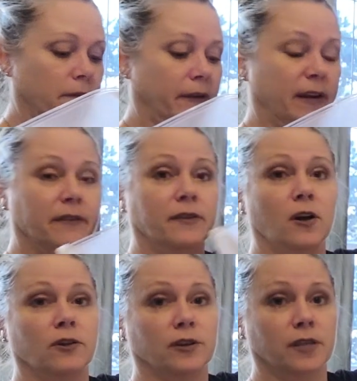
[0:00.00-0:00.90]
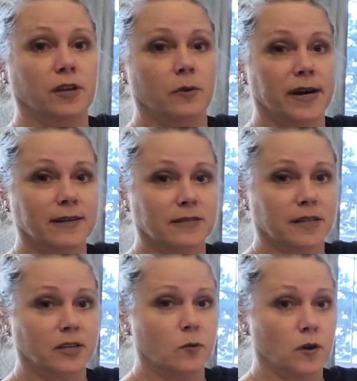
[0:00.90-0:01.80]
if any of y'all are in the U.S.
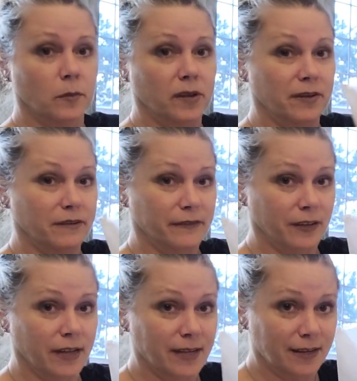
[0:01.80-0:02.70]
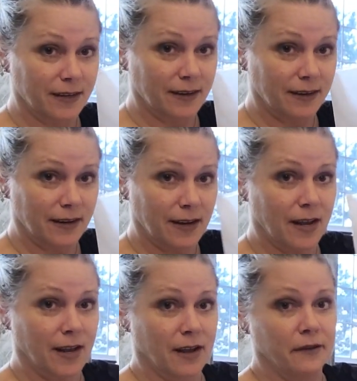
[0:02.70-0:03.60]
and you want to be an affiliate
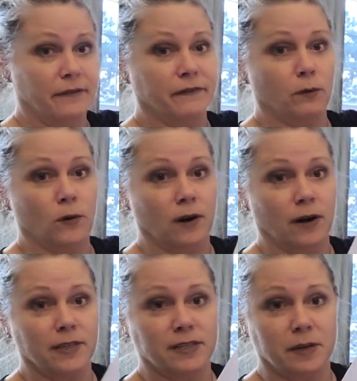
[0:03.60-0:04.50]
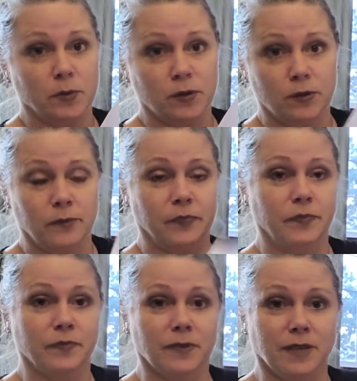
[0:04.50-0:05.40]
for Temu,
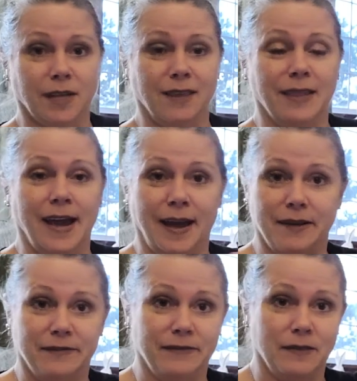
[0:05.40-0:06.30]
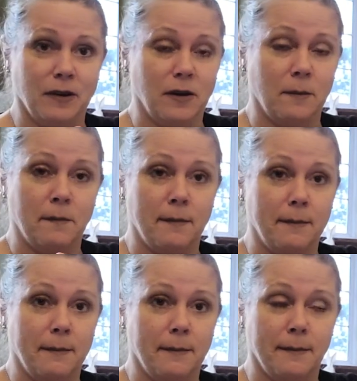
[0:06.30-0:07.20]
they have
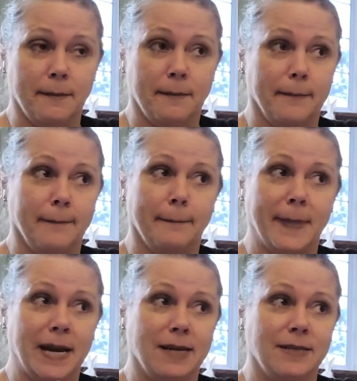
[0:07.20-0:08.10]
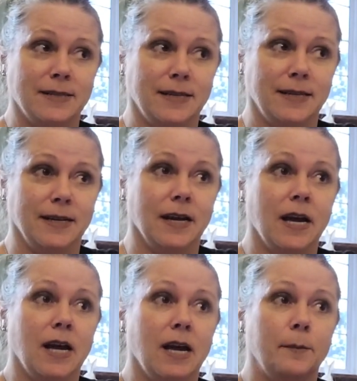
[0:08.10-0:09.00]
amazing
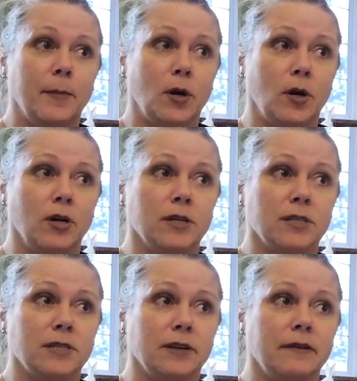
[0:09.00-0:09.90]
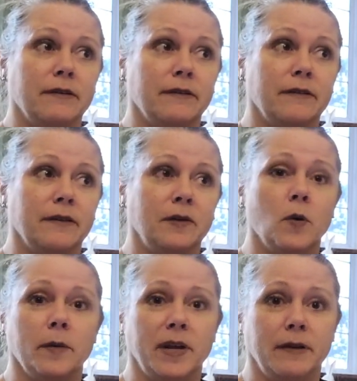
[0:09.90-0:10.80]
perks if you
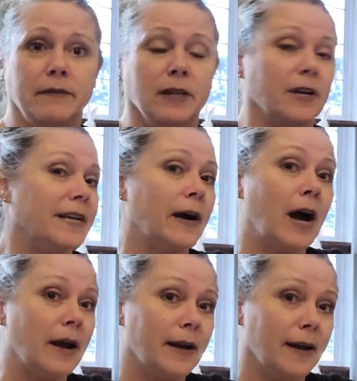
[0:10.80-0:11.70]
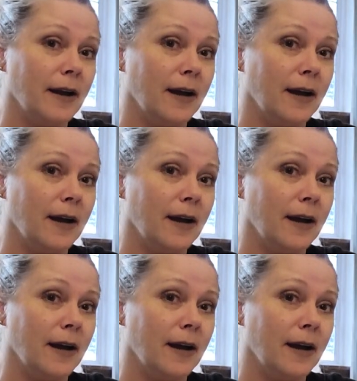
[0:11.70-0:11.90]
want to be an affiliate. Now, I